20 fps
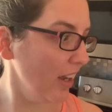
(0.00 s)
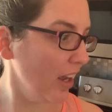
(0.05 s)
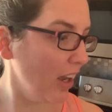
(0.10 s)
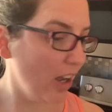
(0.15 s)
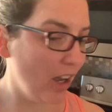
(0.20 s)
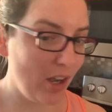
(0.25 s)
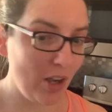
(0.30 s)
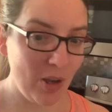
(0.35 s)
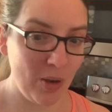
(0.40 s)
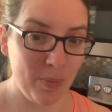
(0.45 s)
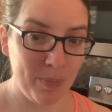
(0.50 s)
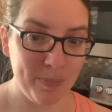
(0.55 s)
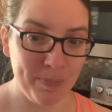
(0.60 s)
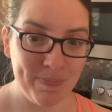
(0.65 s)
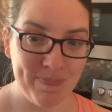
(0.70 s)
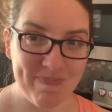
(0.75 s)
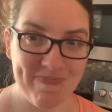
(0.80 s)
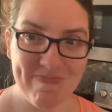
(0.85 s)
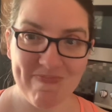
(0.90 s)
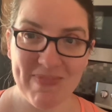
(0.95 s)
Um,
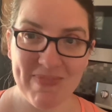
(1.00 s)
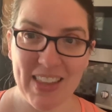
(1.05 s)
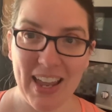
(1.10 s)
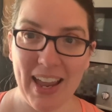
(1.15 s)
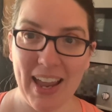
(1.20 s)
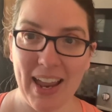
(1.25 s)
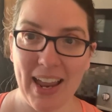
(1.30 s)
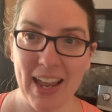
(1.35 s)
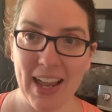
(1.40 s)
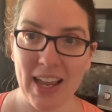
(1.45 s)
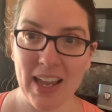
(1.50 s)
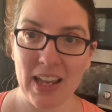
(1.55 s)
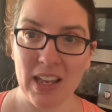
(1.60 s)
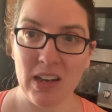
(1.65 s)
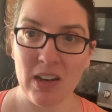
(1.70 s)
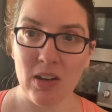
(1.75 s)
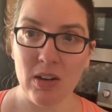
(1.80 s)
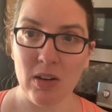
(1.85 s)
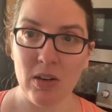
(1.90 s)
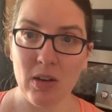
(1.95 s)

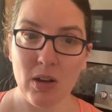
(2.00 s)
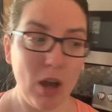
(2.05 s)
and,